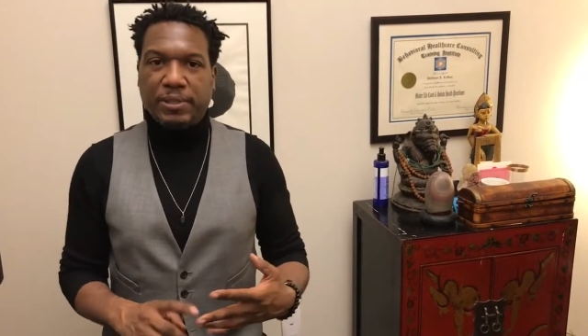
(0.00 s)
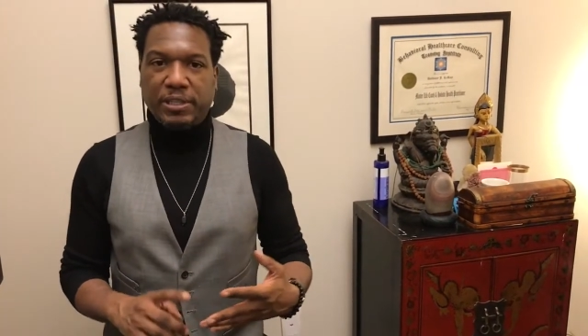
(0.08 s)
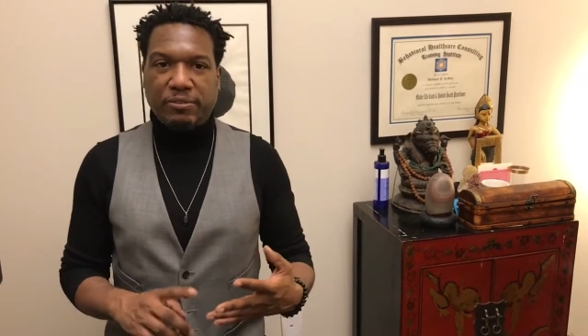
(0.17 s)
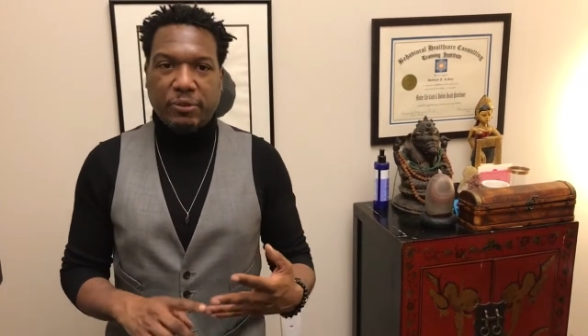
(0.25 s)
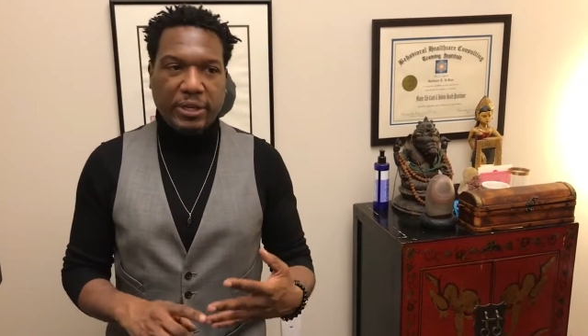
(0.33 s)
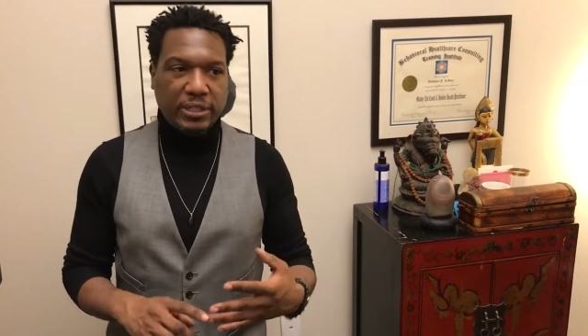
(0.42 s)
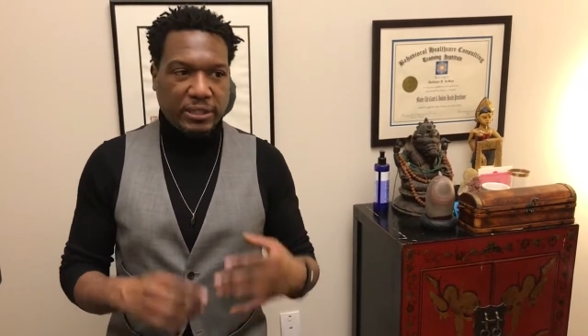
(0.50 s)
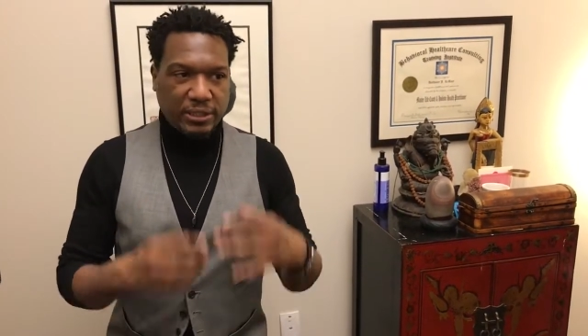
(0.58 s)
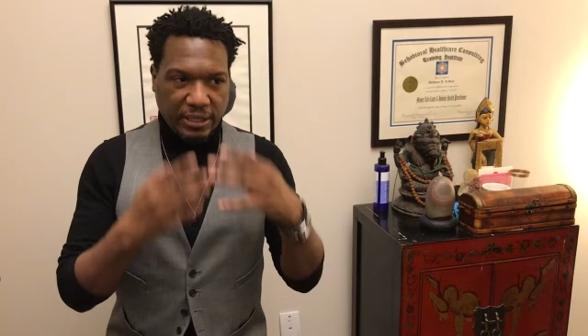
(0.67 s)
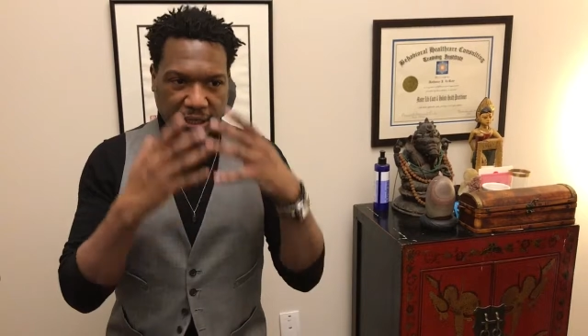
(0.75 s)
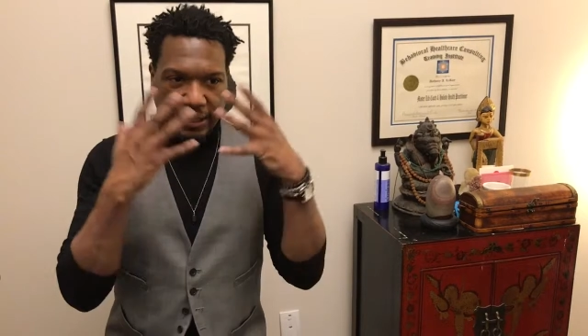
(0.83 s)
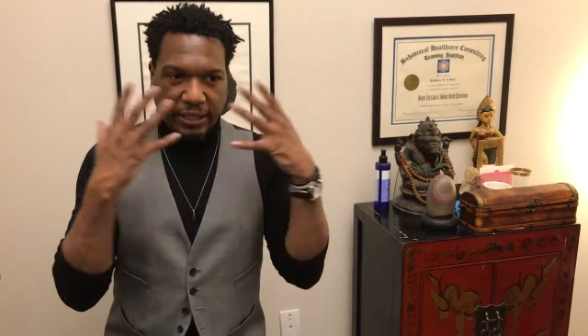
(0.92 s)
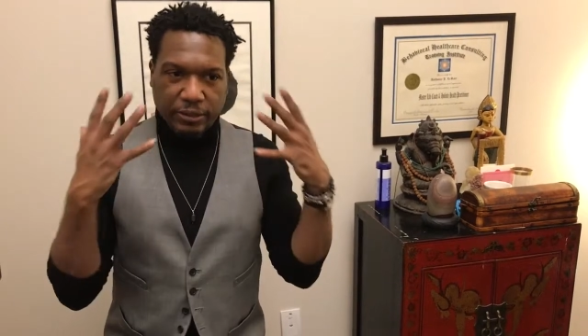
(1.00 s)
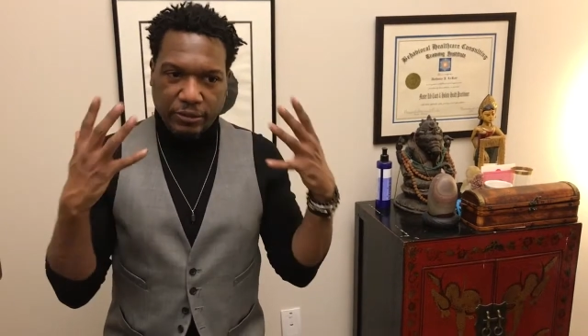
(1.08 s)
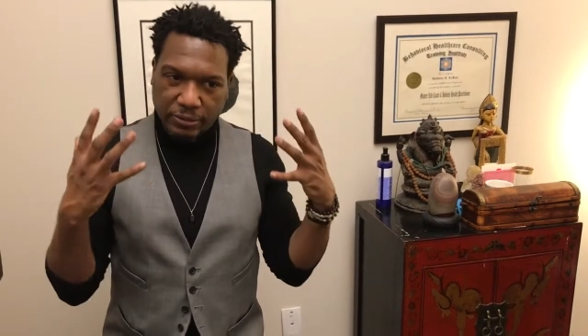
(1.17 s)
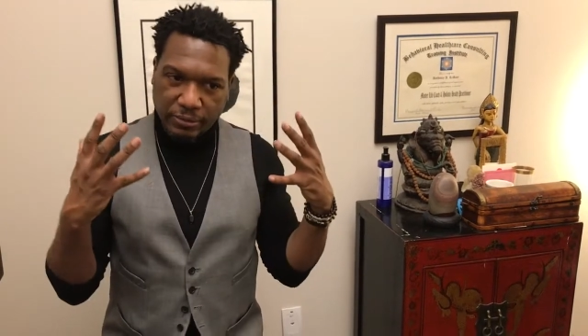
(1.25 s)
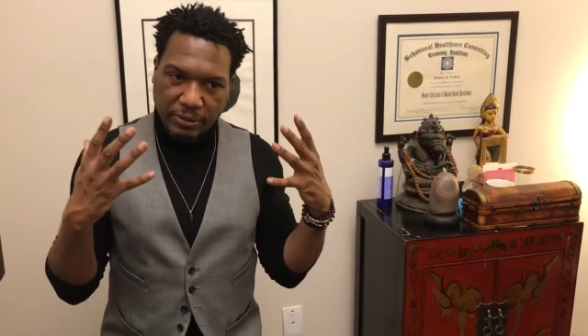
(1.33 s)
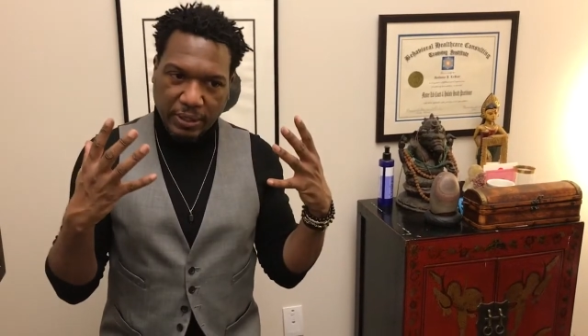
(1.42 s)
Clairvoyance is like
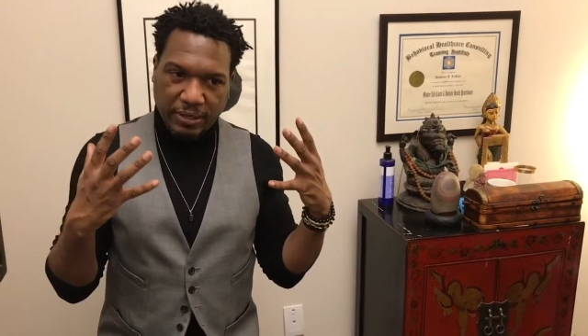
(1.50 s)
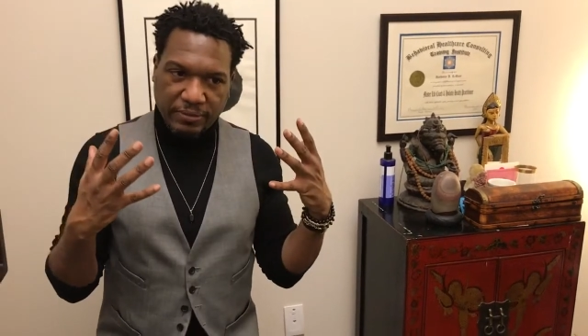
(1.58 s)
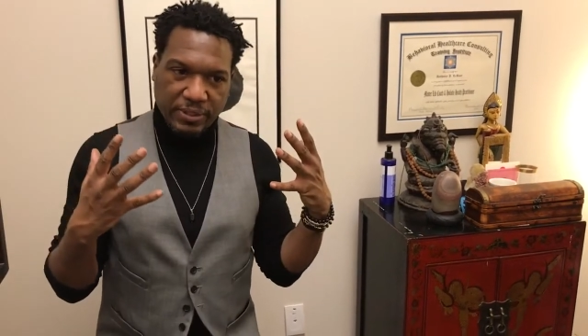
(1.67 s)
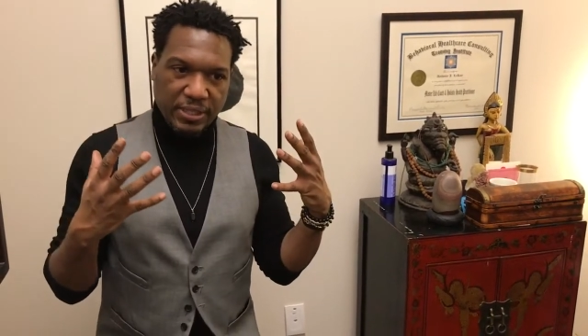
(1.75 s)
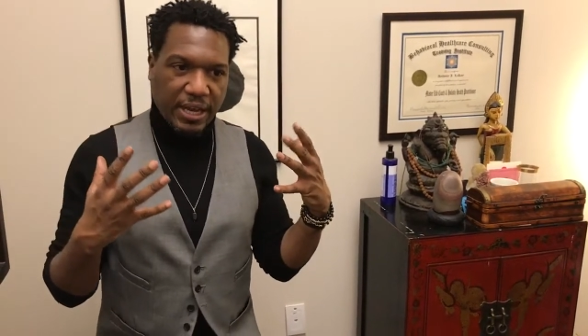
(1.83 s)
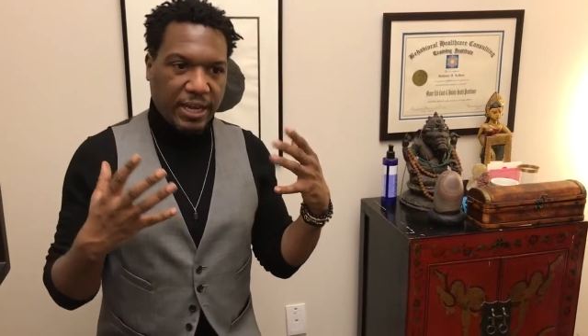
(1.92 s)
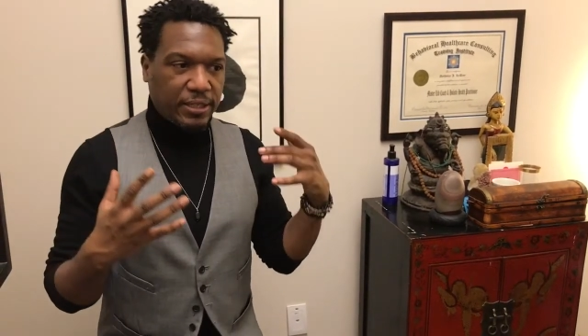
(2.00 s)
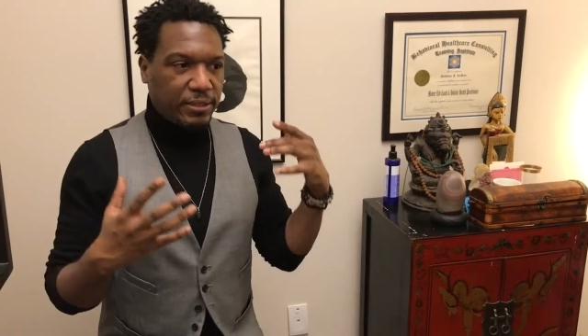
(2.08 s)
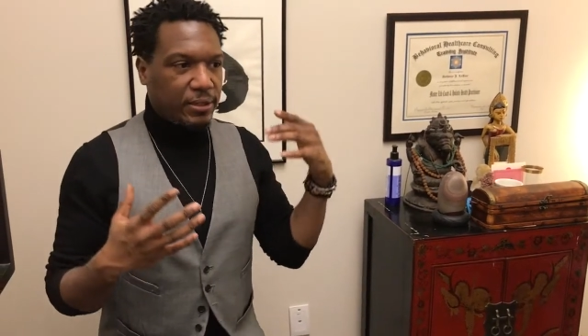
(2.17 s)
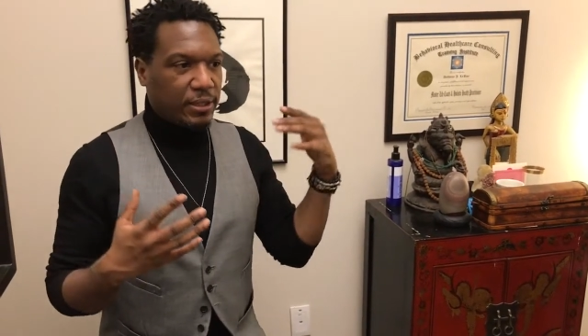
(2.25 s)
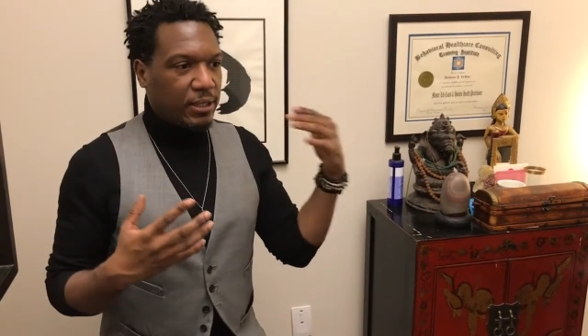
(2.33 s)
inner kind of sight.